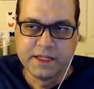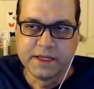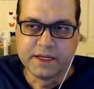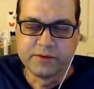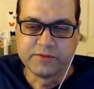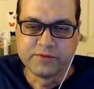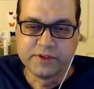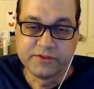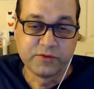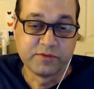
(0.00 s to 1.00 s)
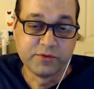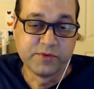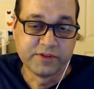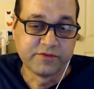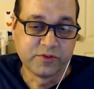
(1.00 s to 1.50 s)
And it sort of
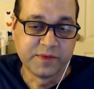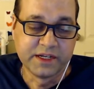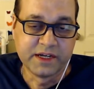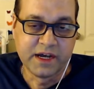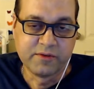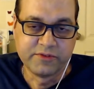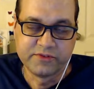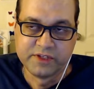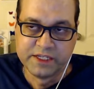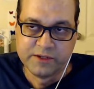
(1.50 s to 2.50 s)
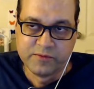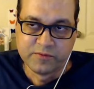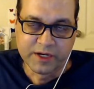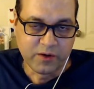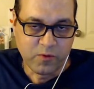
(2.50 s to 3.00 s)
ruined it for me. And I was
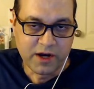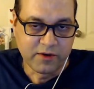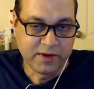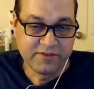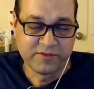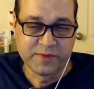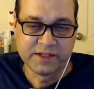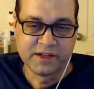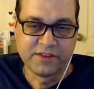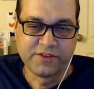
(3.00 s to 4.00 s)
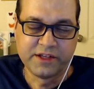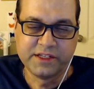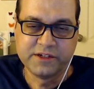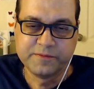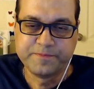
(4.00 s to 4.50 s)
ready to walk away from it. And then I thought,
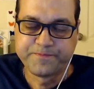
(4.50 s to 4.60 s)
you know,